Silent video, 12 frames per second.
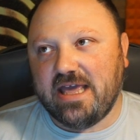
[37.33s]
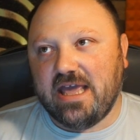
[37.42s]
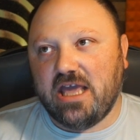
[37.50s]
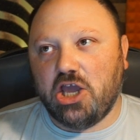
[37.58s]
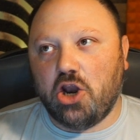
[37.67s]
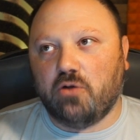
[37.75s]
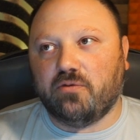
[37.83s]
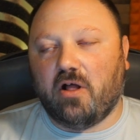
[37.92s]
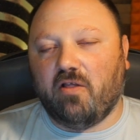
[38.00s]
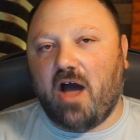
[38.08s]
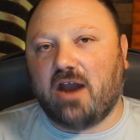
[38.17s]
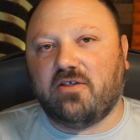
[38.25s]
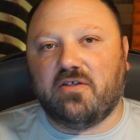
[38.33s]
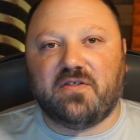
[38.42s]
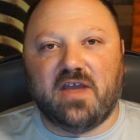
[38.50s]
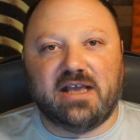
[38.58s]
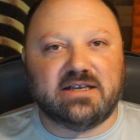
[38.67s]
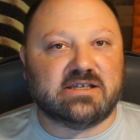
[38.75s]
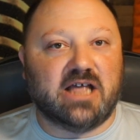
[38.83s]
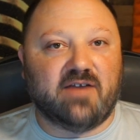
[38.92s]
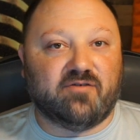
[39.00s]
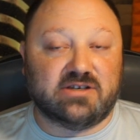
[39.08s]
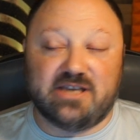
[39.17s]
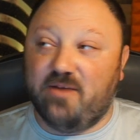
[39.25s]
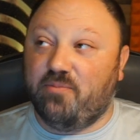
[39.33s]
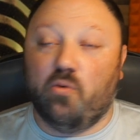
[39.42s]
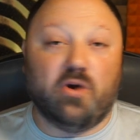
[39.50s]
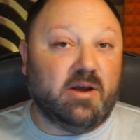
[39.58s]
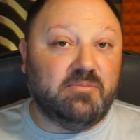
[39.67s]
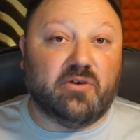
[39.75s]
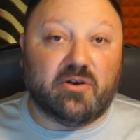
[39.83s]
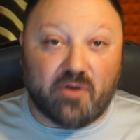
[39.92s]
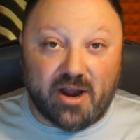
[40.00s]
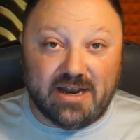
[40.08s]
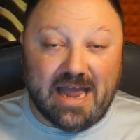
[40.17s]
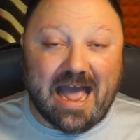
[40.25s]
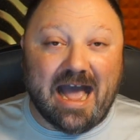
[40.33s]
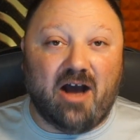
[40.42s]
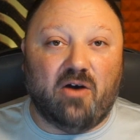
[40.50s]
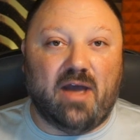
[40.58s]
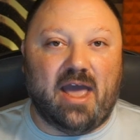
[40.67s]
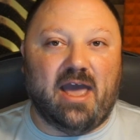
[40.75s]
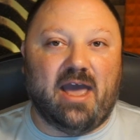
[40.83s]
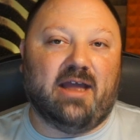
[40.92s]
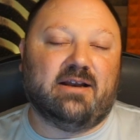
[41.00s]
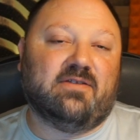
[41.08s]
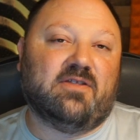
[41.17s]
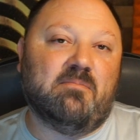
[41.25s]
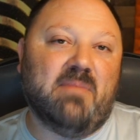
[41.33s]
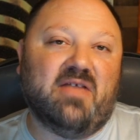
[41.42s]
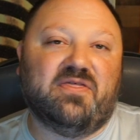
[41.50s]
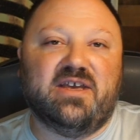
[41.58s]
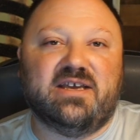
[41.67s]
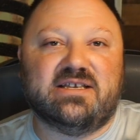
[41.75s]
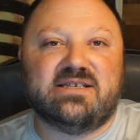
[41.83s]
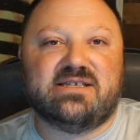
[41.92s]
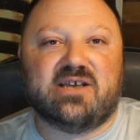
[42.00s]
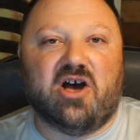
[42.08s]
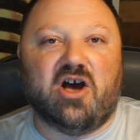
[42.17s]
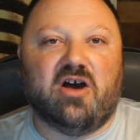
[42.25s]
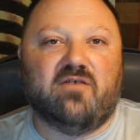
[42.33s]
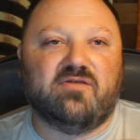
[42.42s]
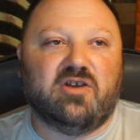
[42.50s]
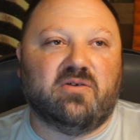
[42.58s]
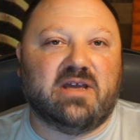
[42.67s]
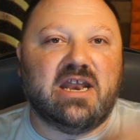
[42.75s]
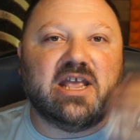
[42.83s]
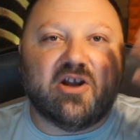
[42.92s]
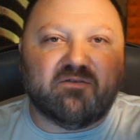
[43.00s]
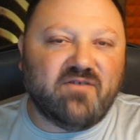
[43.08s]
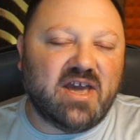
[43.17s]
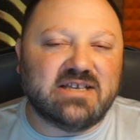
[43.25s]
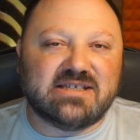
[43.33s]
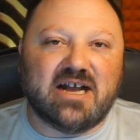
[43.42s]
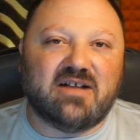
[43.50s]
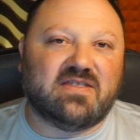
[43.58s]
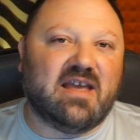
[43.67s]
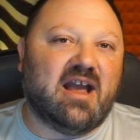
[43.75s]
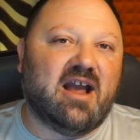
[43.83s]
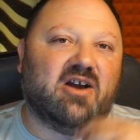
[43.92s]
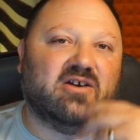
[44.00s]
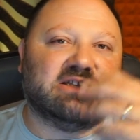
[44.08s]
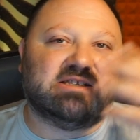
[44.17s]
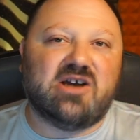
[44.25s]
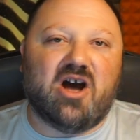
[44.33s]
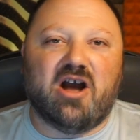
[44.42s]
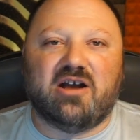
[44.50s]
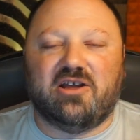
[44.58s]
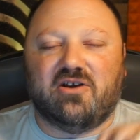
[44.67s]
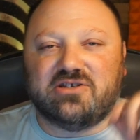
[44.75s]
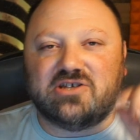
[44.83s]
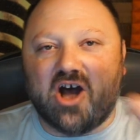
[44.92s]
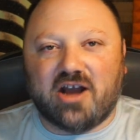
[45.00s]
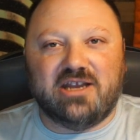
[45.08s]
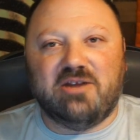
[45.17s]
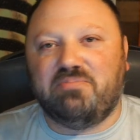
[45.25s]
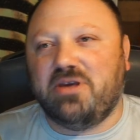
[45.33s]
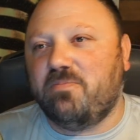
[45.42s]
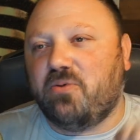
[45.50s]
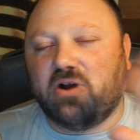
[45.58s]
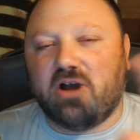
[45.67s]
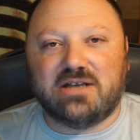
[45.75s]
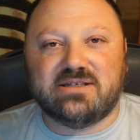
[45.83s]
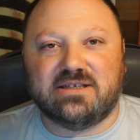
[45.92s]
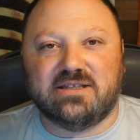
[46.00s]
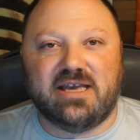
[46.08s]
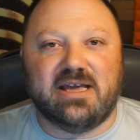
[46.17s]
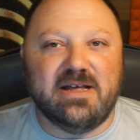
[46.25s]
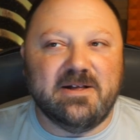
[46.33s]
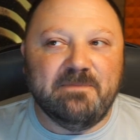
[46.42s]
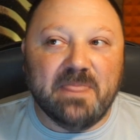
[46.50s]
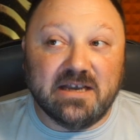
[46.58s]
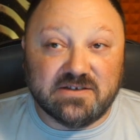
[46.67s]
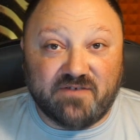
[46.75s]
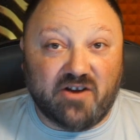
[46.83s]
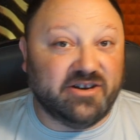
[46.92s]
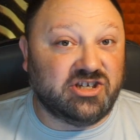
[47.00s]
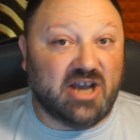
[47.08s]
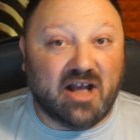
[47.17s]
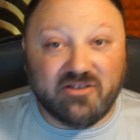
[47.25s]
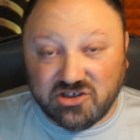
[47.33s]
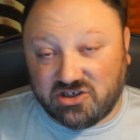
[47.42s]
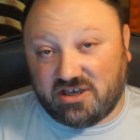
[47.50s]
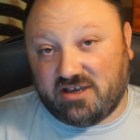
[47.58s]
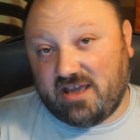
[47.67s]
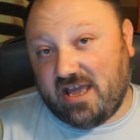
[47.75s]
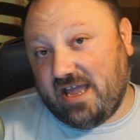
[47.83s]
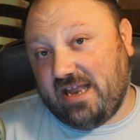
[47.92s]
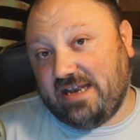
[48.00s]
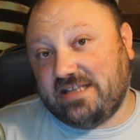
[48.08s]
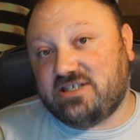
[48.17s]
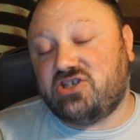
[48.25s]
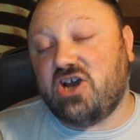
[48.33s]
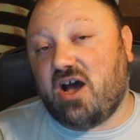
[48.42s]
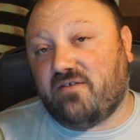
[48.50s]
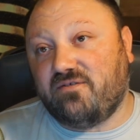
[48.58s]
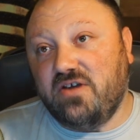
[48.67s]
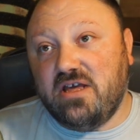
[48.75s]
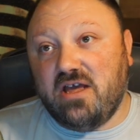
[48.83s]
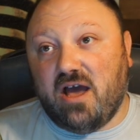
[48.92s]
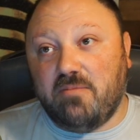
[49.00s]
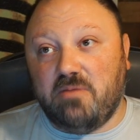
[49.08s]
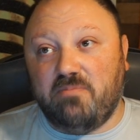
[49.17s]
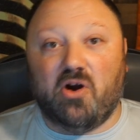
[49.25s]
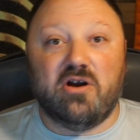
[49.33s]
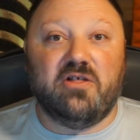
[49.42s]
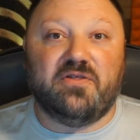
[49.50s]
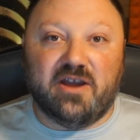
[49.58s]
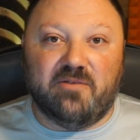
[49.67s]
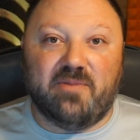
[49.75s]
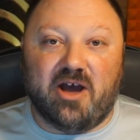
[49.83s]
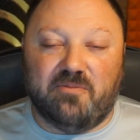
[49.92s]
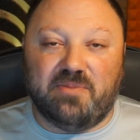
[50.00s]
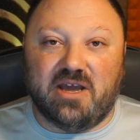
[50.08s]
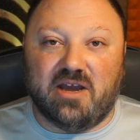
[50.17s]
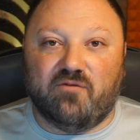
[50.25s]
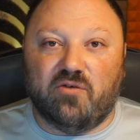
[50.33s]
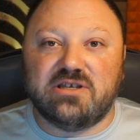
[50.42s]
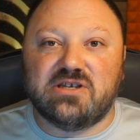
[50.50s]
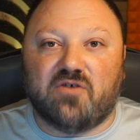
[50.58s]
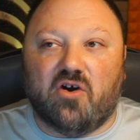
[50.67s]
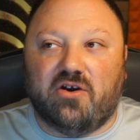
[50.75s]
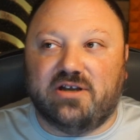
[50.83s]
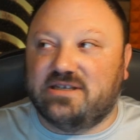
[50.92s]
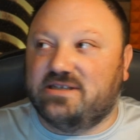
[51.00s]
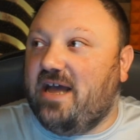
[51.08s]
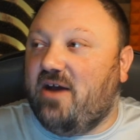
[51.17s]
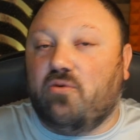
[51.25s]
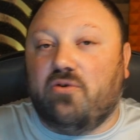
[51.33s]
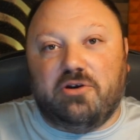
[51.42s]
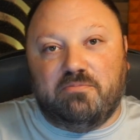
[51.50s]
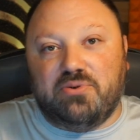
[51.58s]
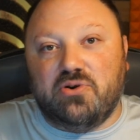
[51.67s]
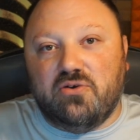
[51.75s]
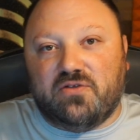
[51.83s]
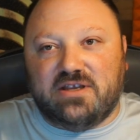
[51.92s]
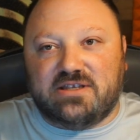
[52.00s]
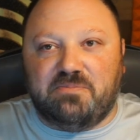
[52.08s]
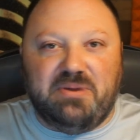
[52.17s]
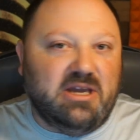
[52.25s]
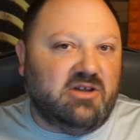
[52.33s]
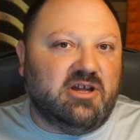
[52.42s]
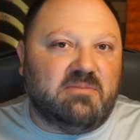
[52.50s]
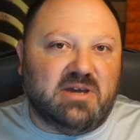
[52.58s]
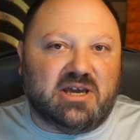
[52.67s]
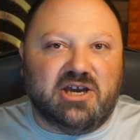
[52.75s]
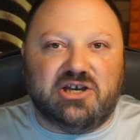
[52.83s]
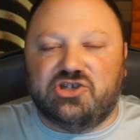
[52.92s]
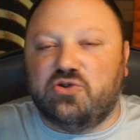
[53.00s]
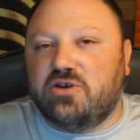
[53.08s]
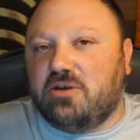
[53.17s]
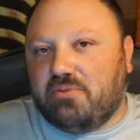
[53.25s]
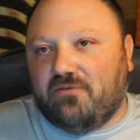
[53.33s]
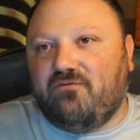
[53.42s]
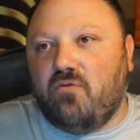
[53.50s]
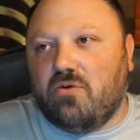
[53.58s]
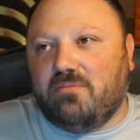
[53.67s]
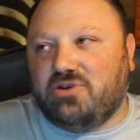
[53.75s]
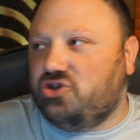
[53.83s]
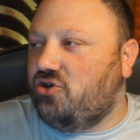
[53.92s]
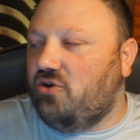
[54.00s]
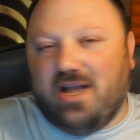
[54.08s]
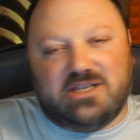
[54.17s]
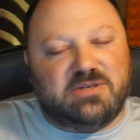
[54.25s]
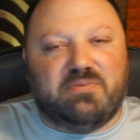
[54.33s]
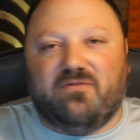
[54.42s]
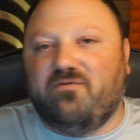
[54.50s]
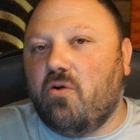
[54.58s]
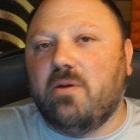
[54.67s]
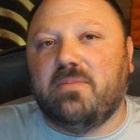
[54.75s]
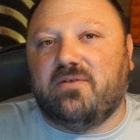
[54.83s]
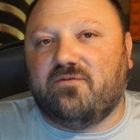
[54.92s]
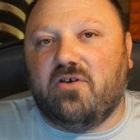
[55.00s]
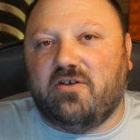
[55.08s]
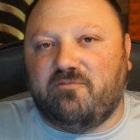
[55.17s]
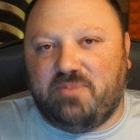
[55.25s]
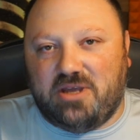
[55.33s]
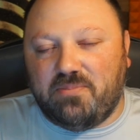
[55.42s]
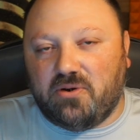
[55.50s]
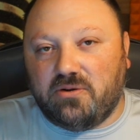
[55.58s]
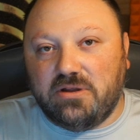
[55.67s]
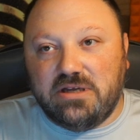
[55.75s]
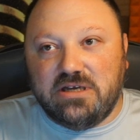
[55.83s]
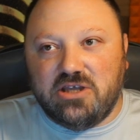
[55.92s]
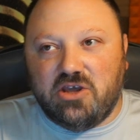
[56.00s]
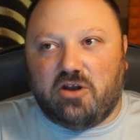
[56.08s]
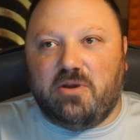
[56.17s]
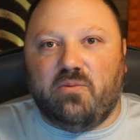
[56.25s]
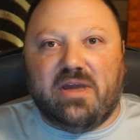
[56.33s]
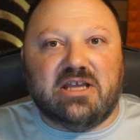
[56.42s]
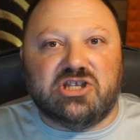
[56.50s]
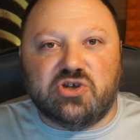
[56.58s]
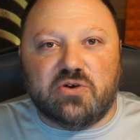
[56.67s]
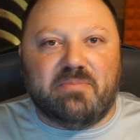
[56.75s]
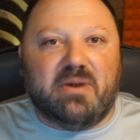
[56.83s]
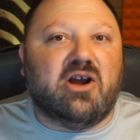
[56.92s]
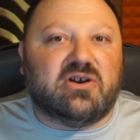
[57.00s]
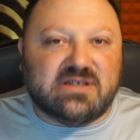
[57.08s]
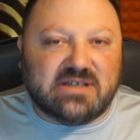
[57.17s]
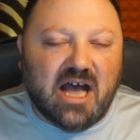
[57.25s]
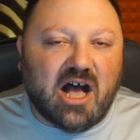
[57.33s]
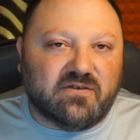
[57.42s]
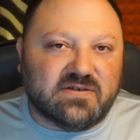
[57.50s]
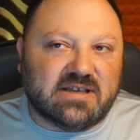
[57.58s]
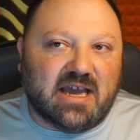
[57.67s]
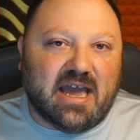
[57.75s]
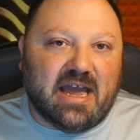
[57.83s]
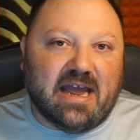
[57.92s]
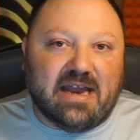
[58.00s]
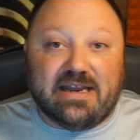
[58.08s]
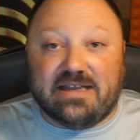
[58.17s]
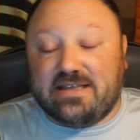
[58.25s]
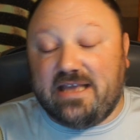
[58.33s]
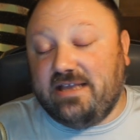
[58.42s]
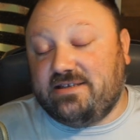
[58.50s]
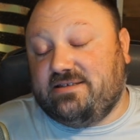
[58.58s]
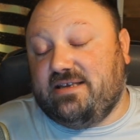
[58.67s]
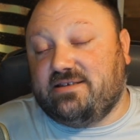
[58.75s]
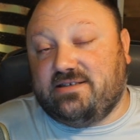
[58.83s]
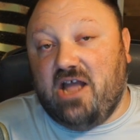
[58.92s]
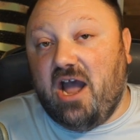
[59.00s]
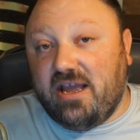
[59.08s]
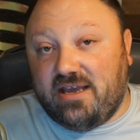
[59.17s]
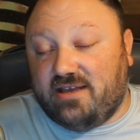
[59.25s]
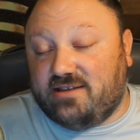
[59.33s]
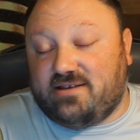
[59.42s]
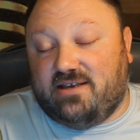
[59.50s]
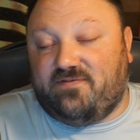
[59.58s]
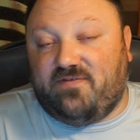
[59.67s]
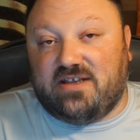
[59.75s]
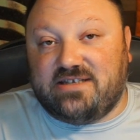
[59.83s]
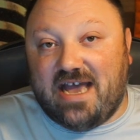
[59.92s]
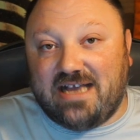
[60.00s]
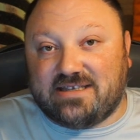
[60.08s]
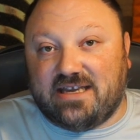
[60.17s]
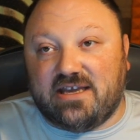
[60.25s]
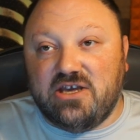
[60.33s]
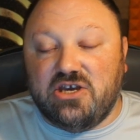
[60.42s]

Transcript: you know, a lot of the things like, for example, what I'm doing right now and the methods of, you know, getting your face out there and talk, you know, talking to people constantly is very challenging and it's tough. I mean, part of the thing about being a voiceover artist is that we're in a booth. It's appealing because you can perform, but you don't have to perform in front of people. You know what I mean? We can do it by ourselves and it, it's, it's nice. It's, it's fantastic.